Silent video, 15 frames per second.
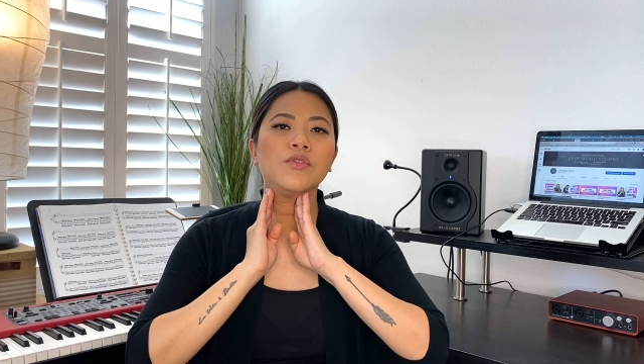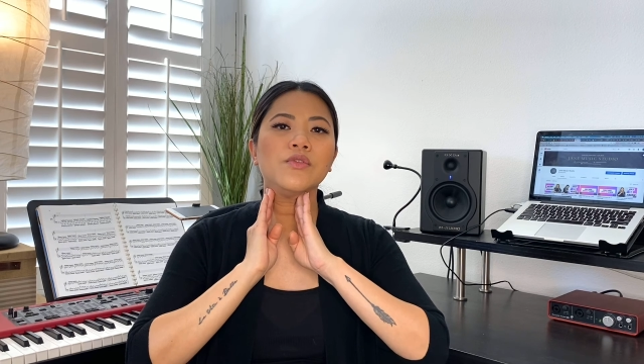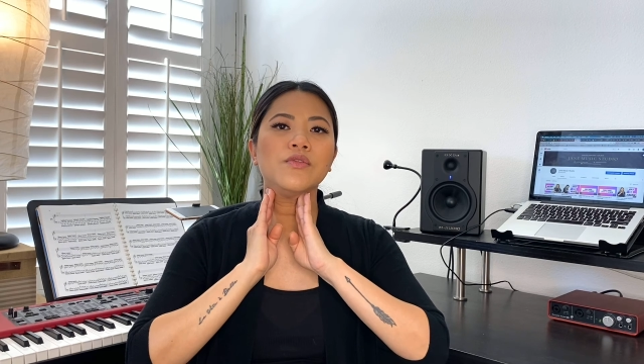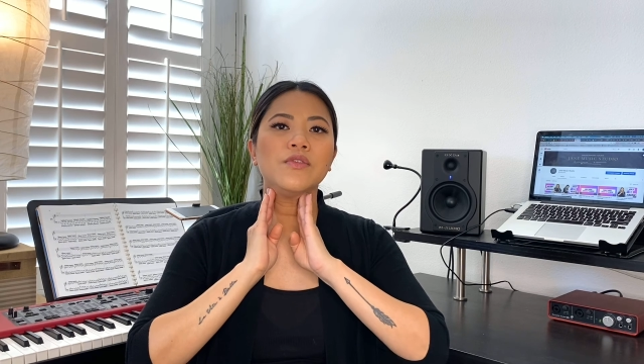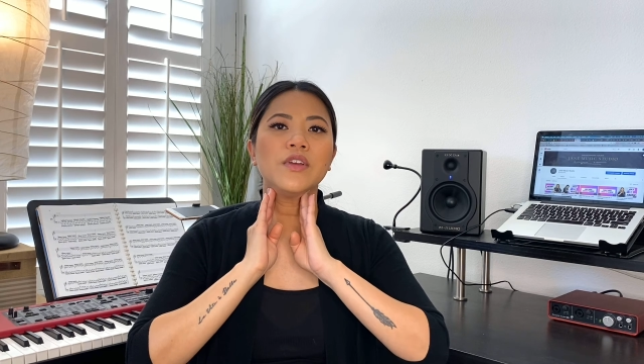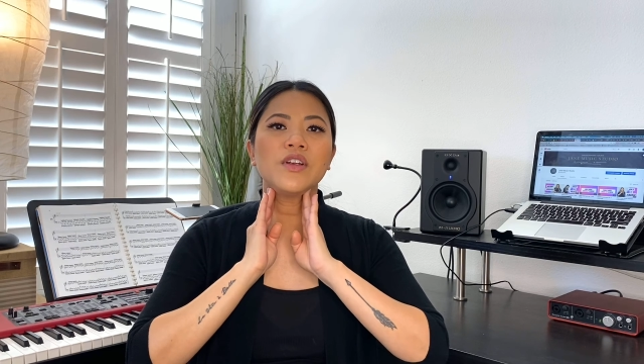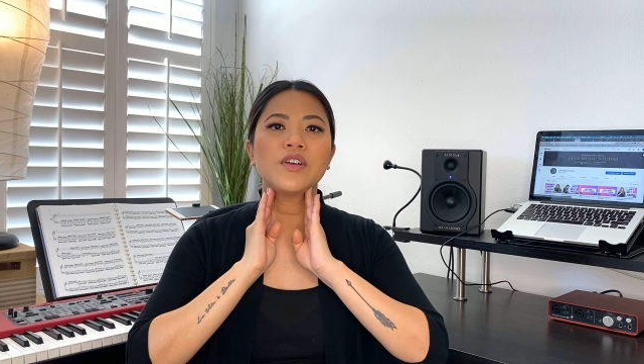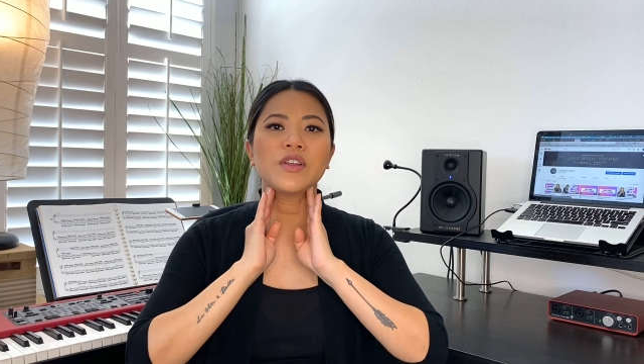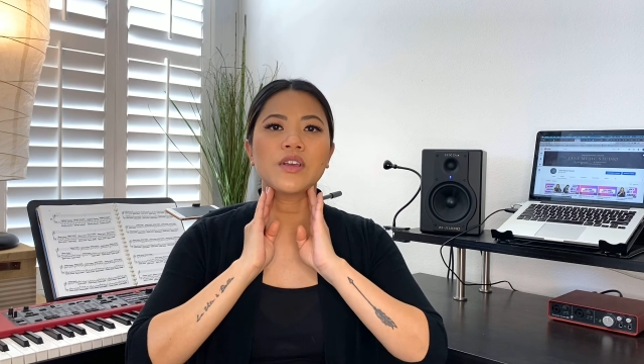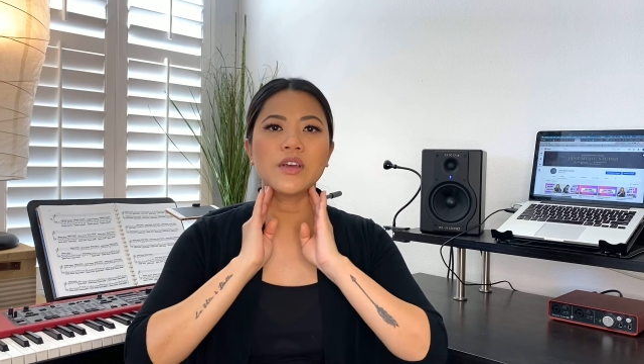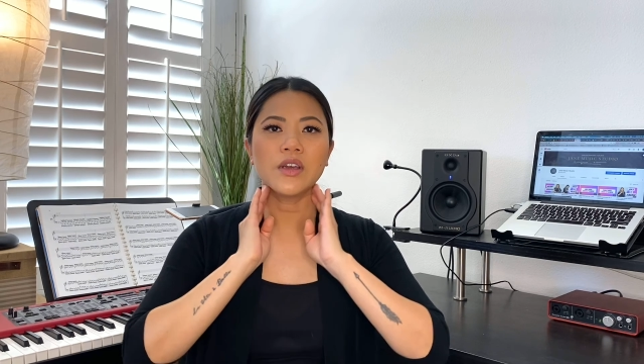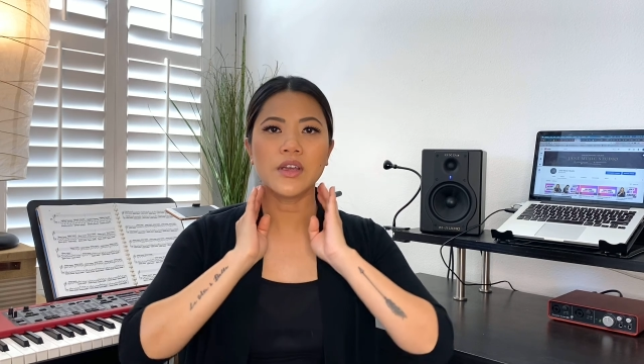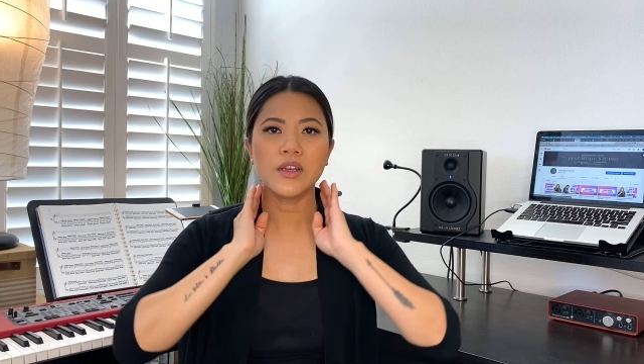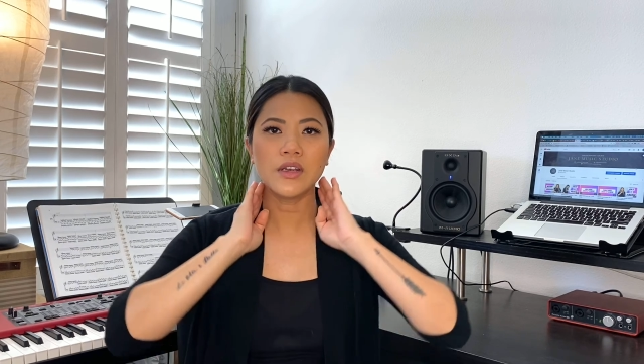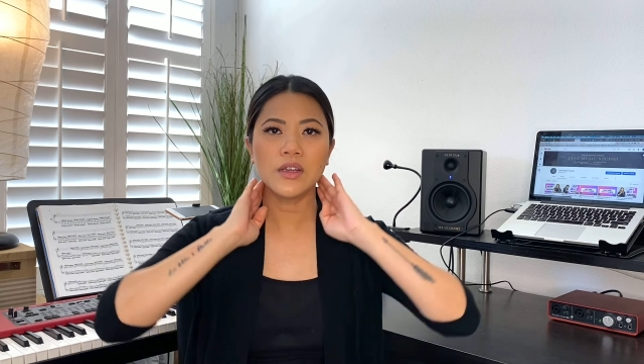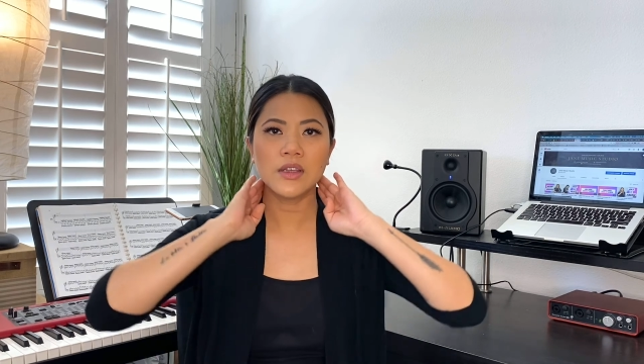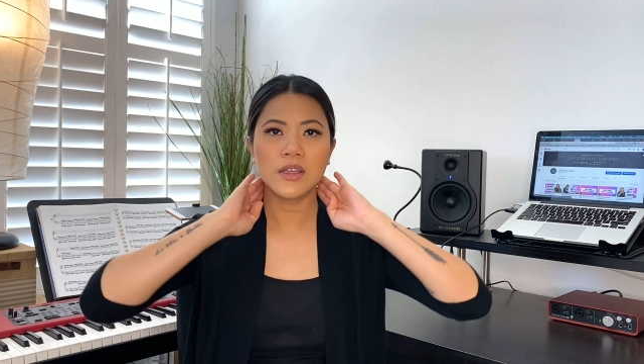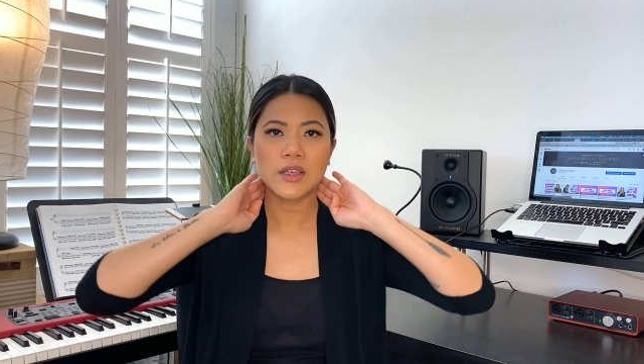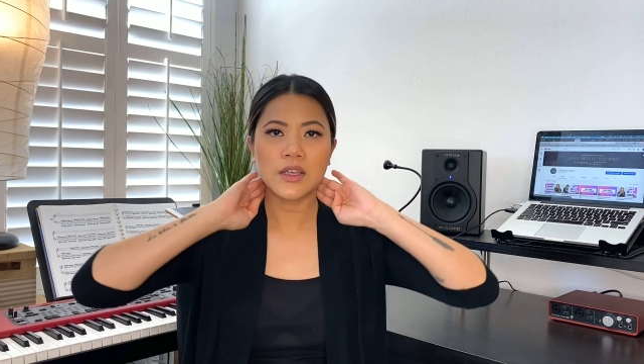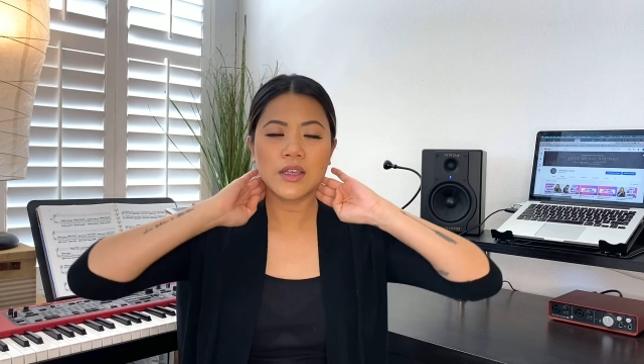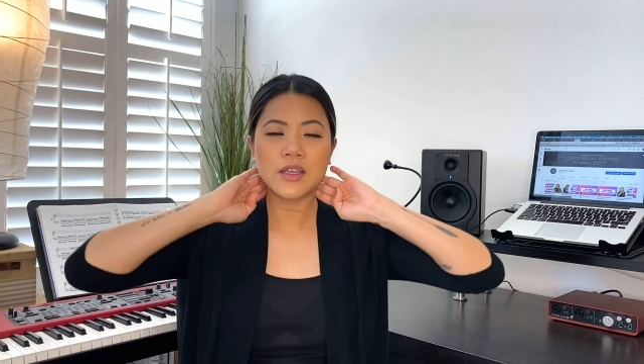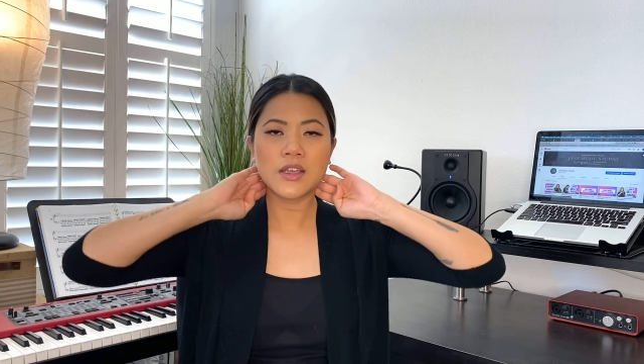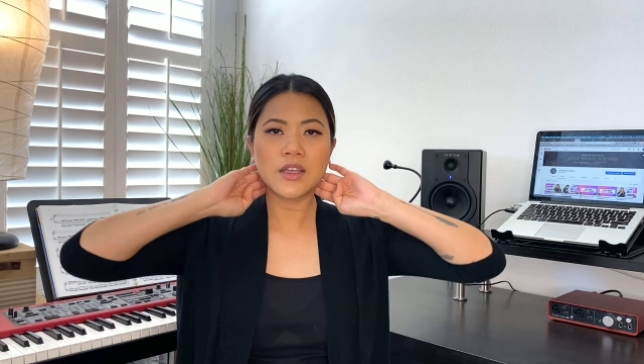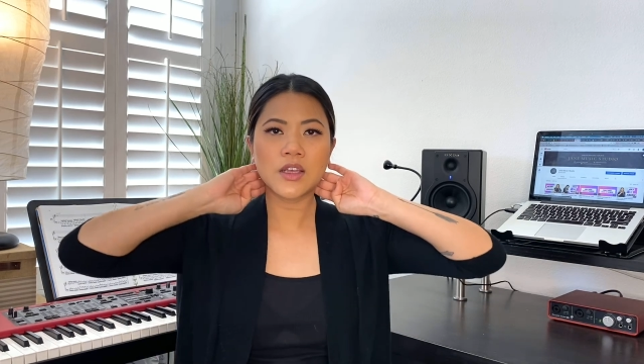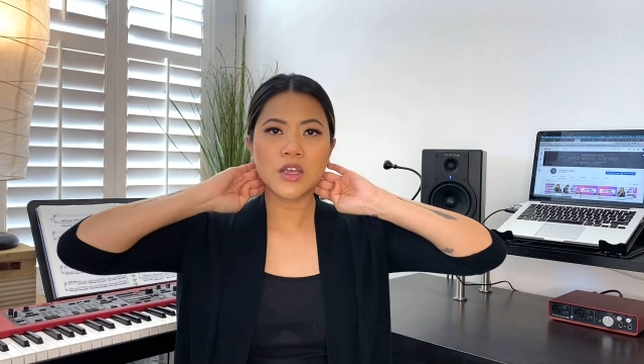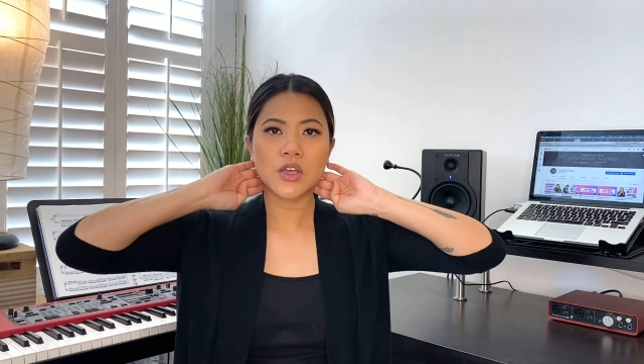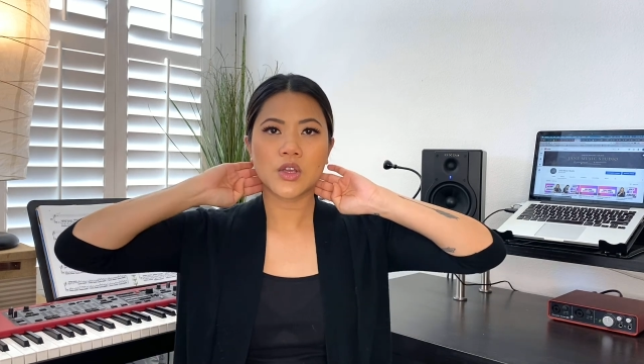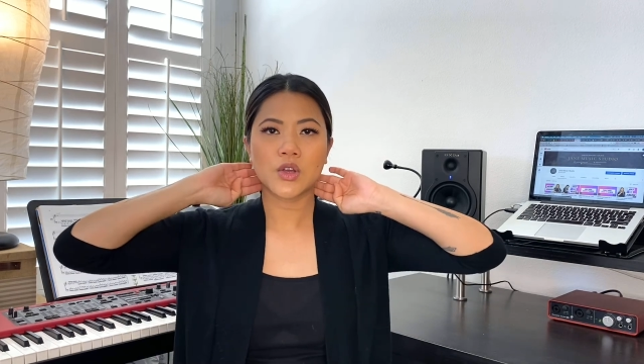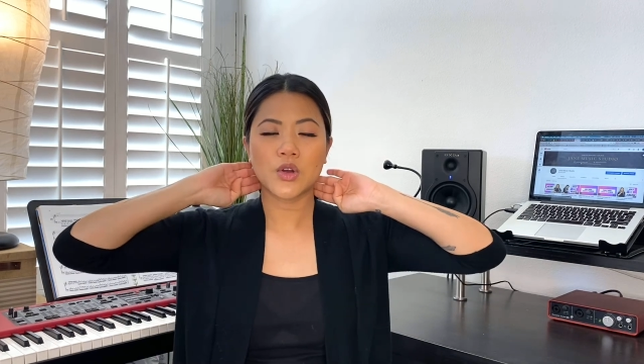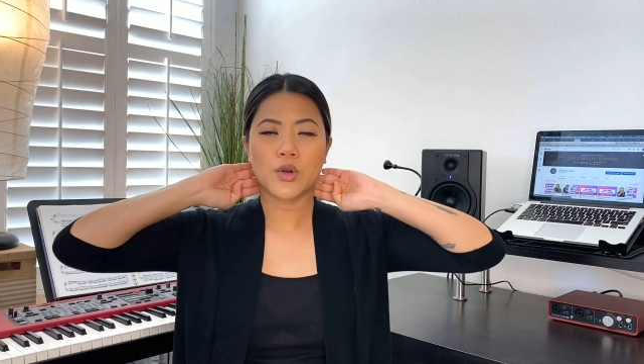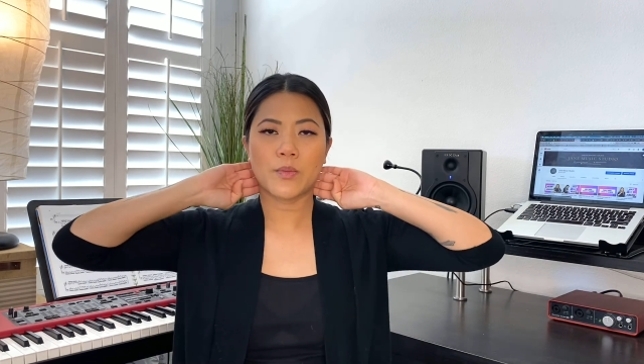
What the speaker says: Very good. Go